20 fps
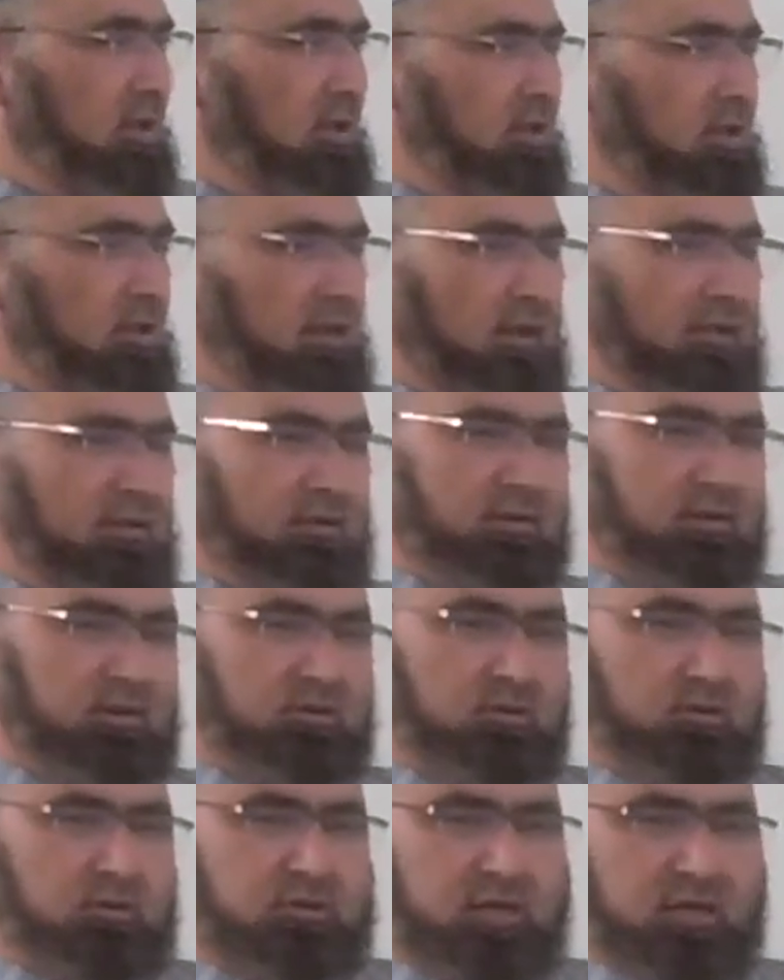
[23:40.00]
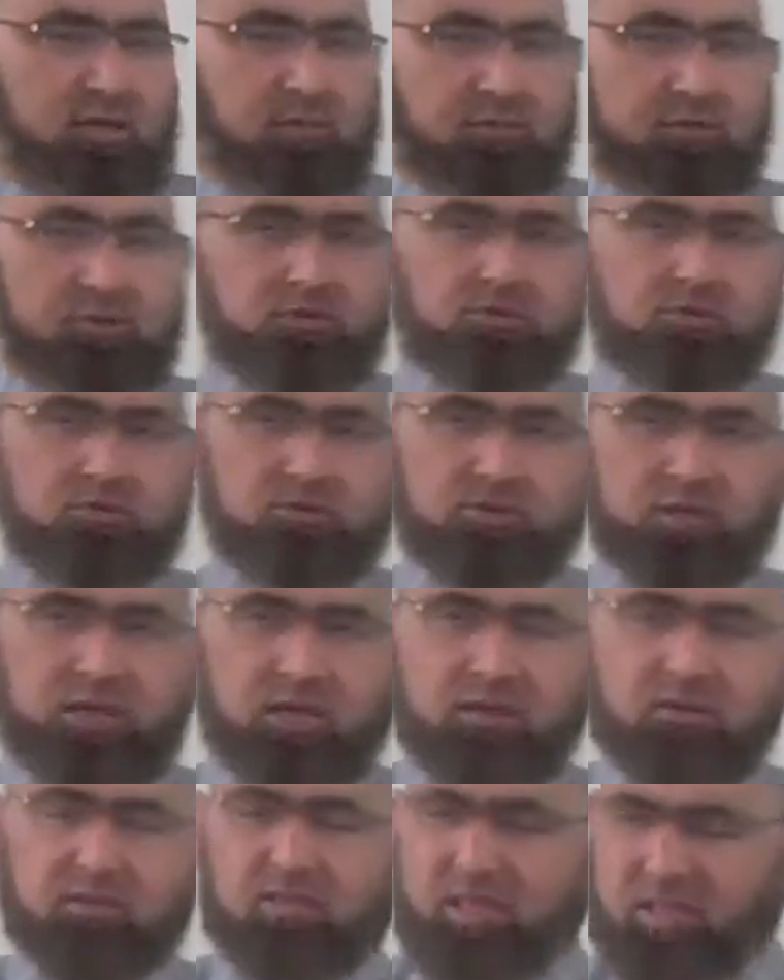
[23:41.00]
That Rasul Sallallahu used to
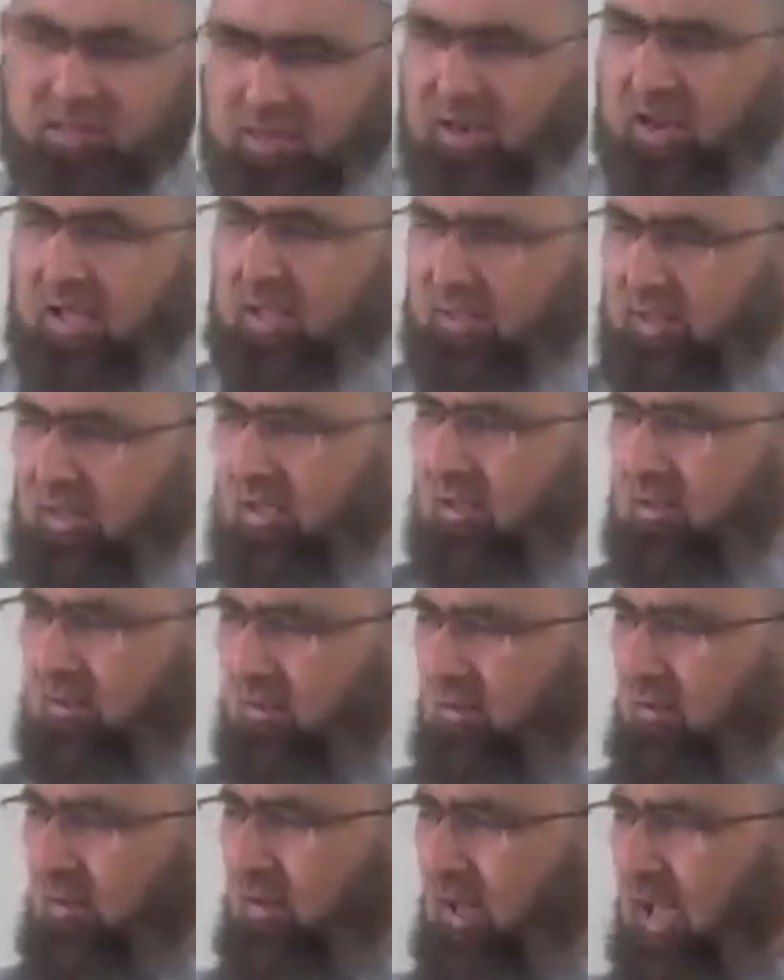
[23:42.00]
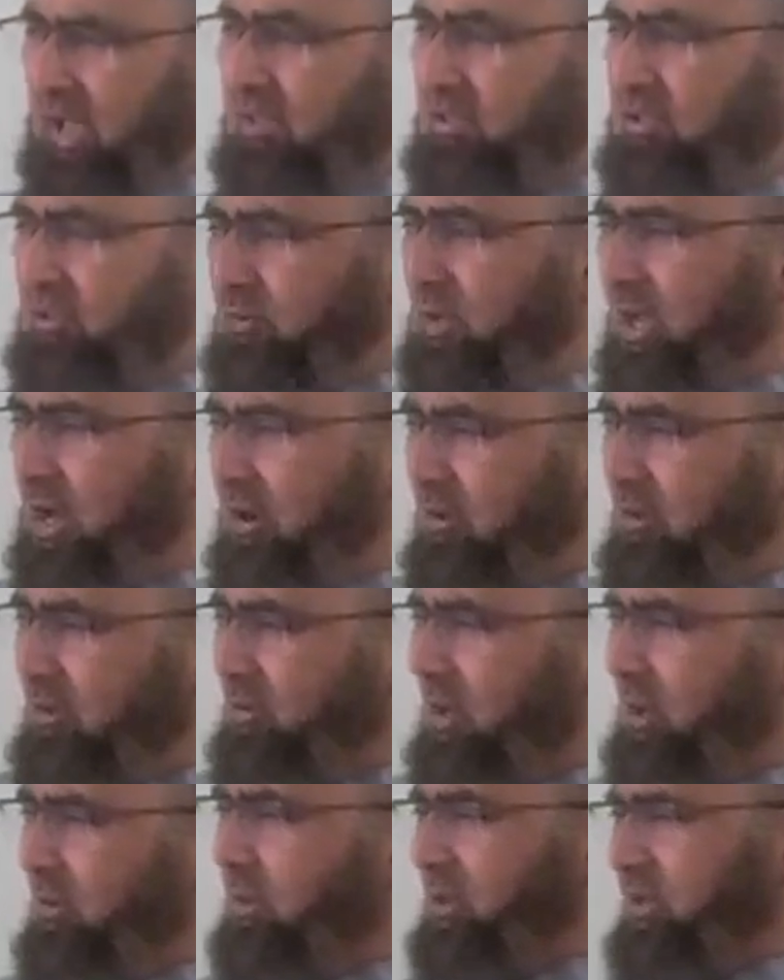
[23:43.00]
say, that there are other lines to that as
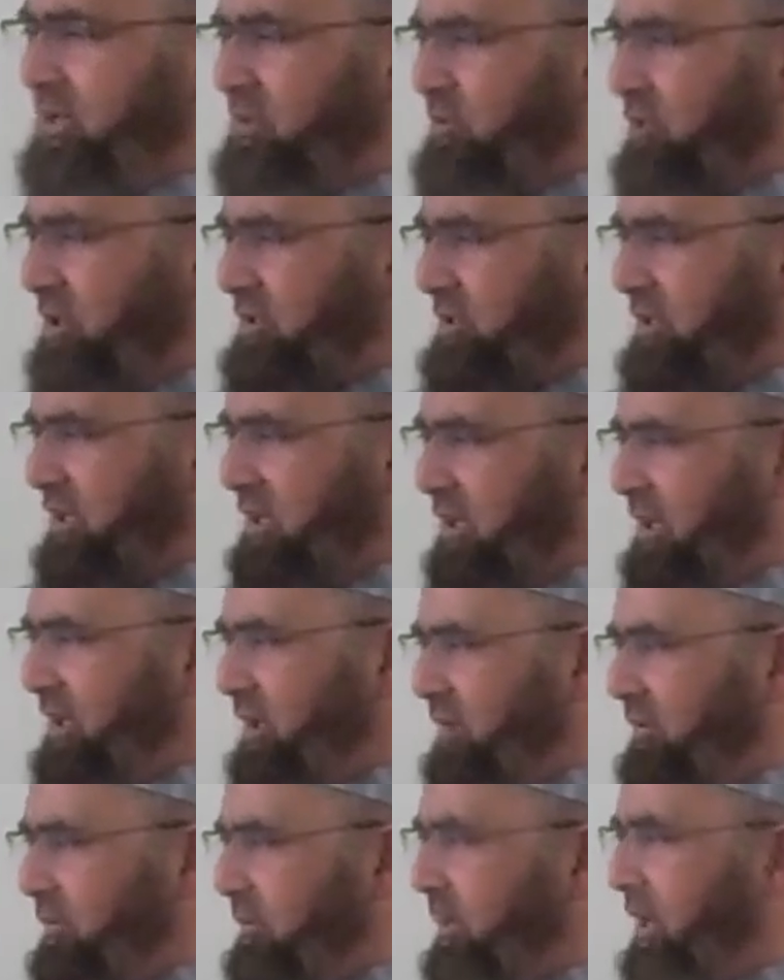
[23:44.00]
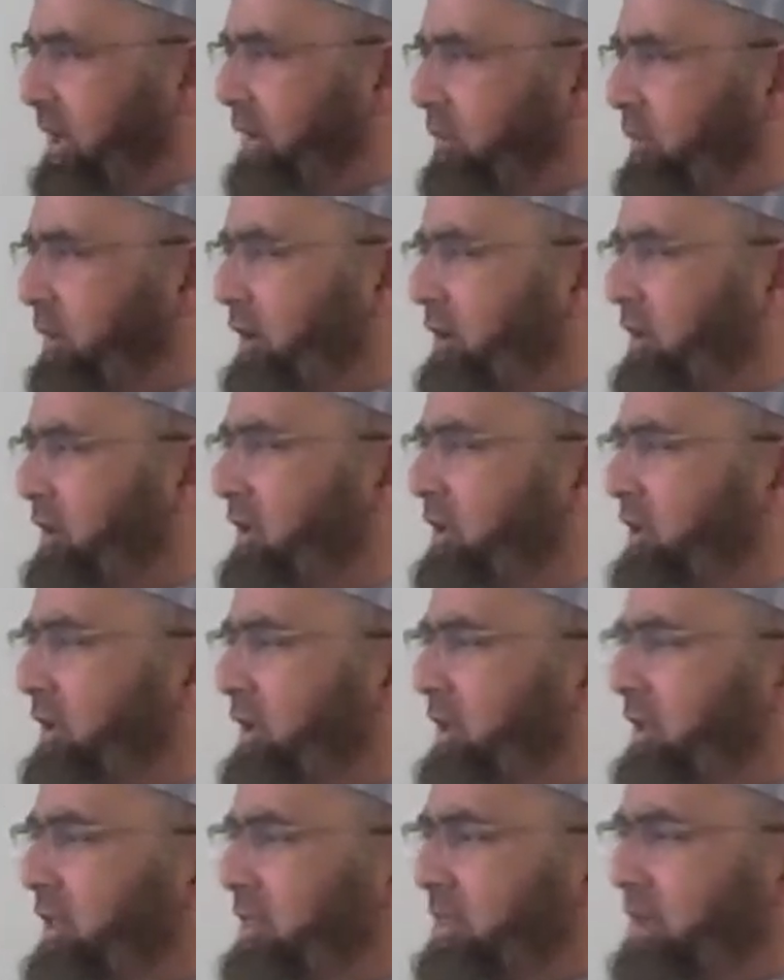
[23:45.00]
well, but this was the main one.
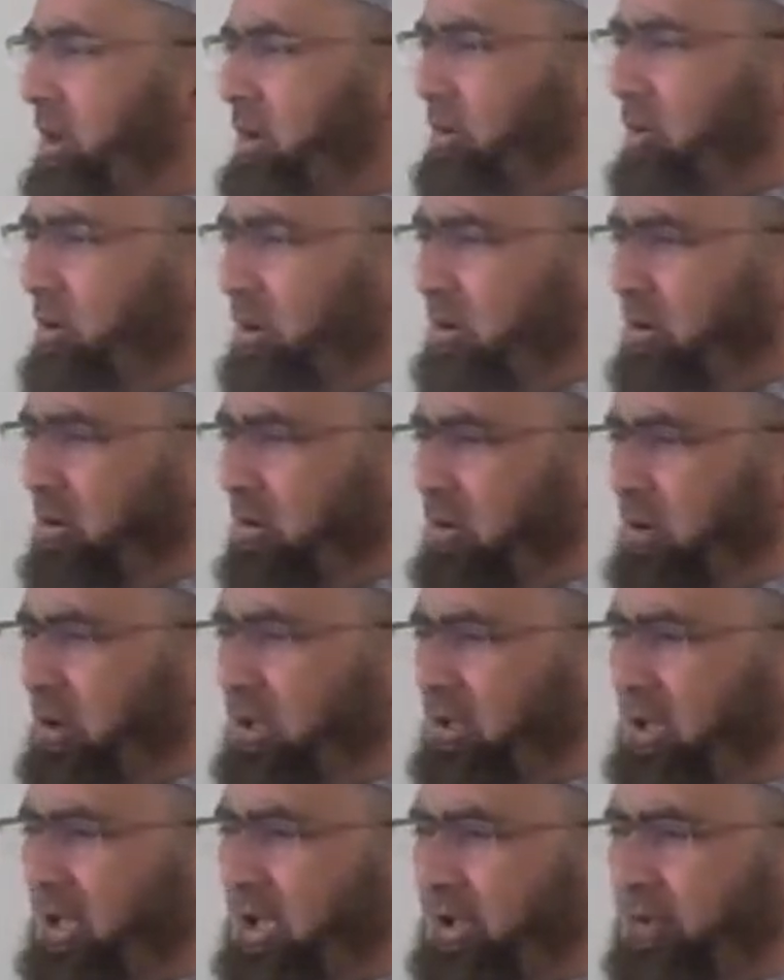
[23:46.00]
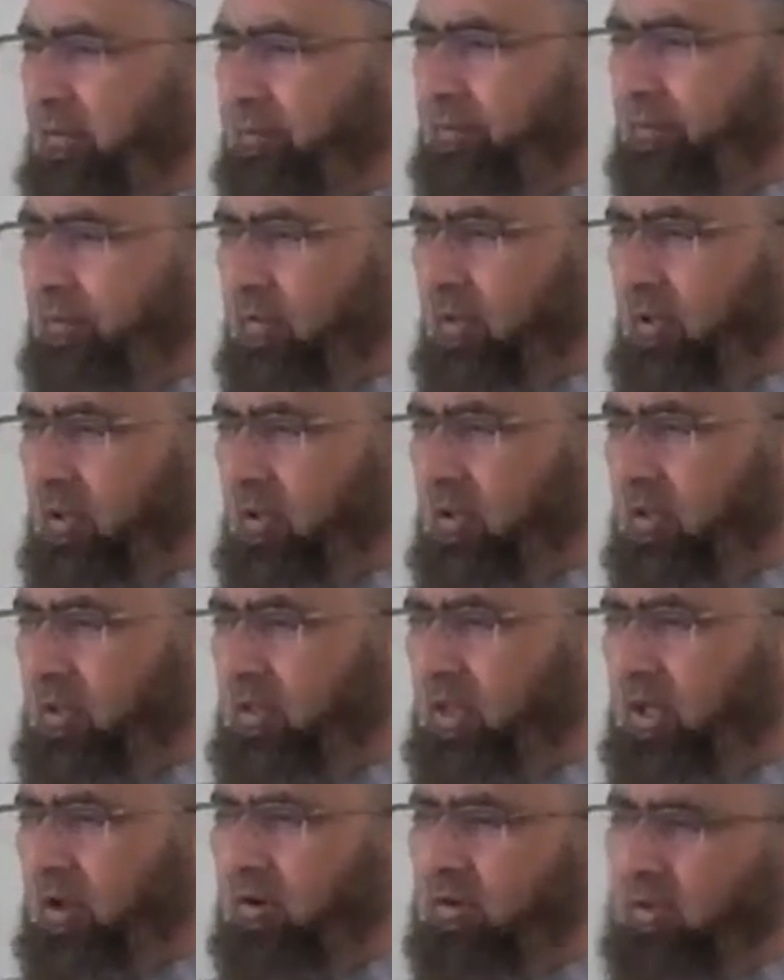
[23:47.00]
That, oh Allah,
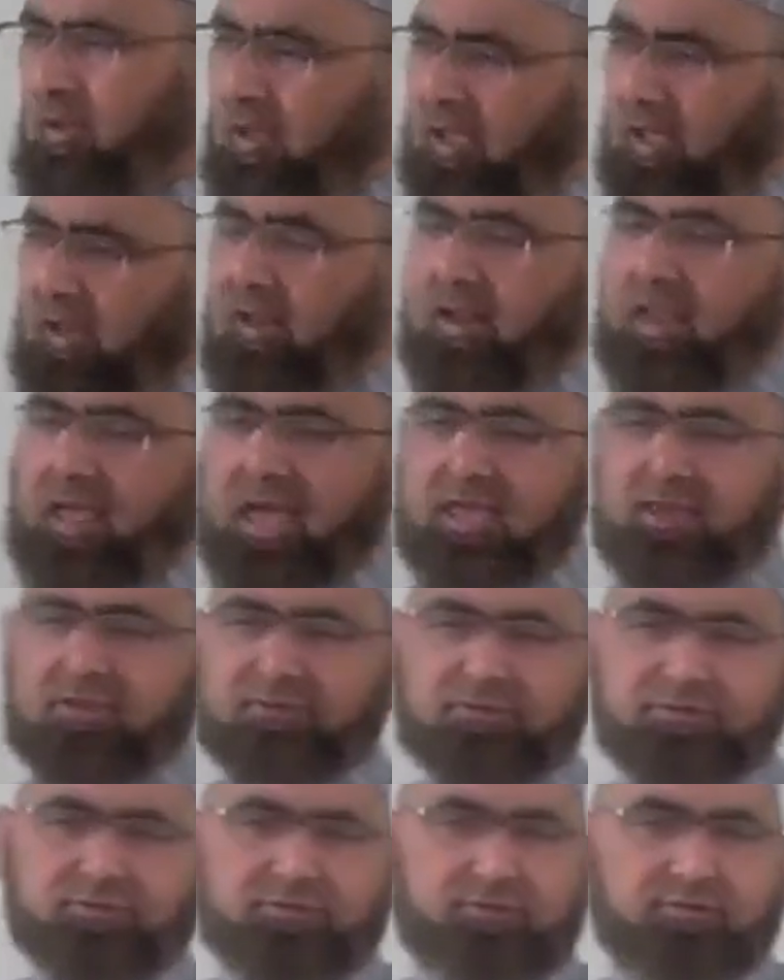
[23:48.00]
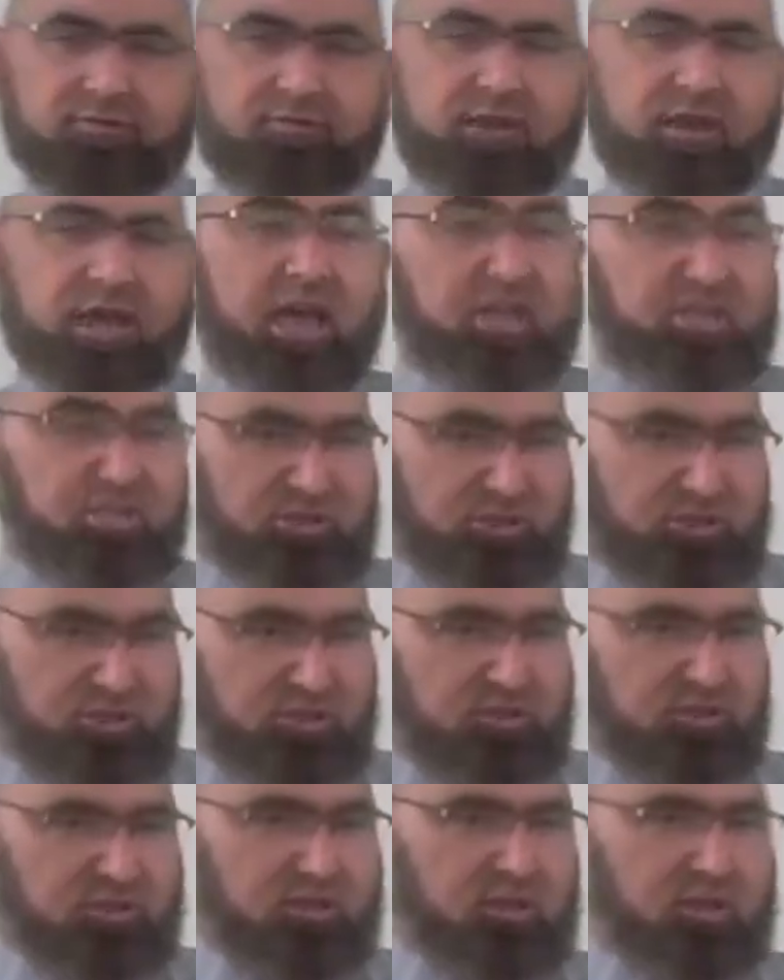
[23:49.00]
the real life,
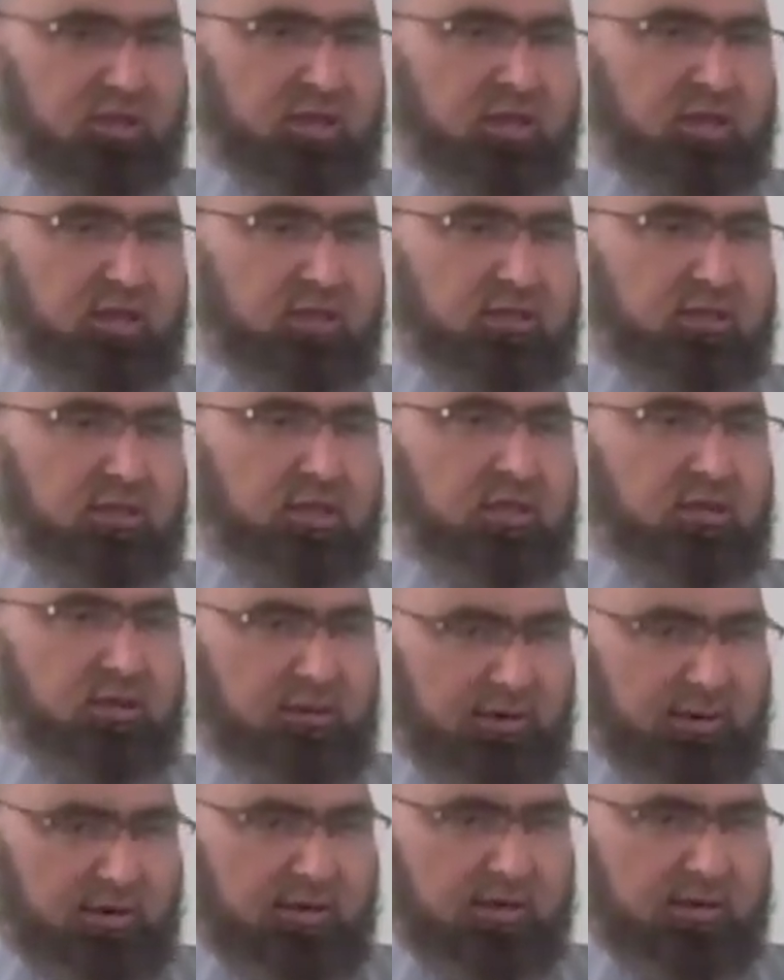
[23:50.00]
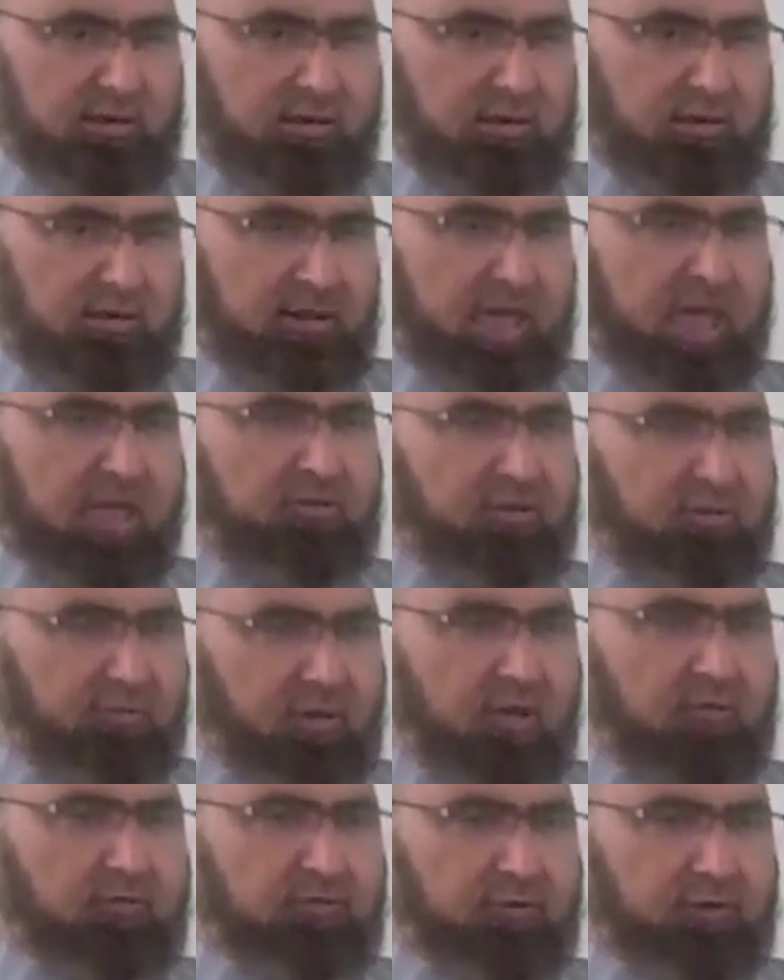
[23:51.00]
aish, the life of
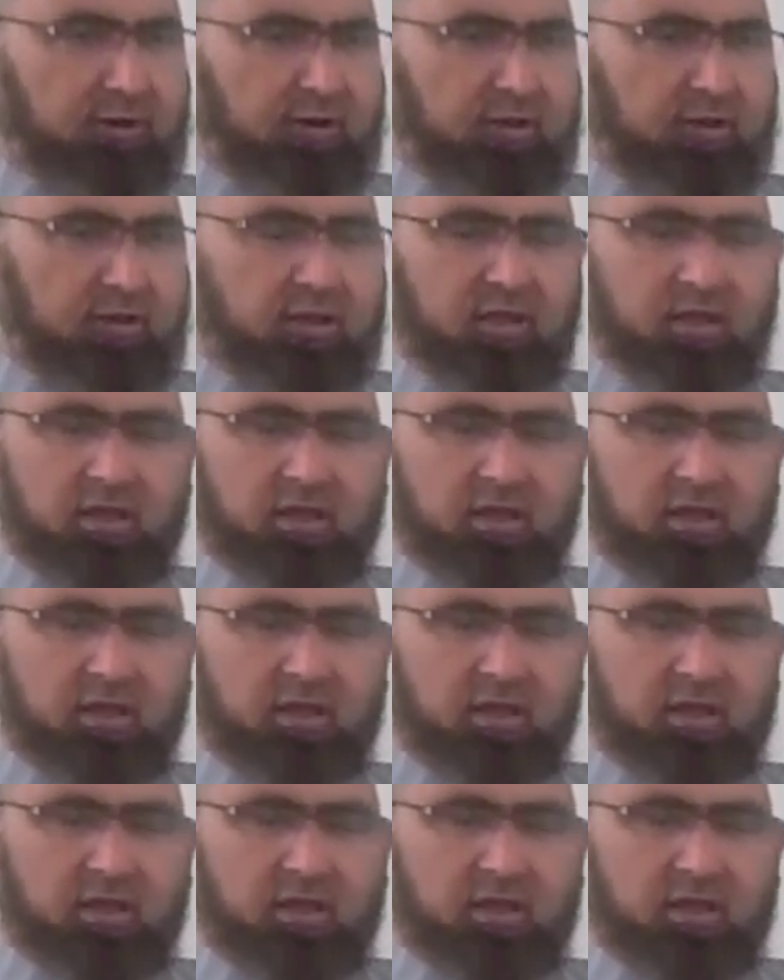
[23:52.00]
comfort.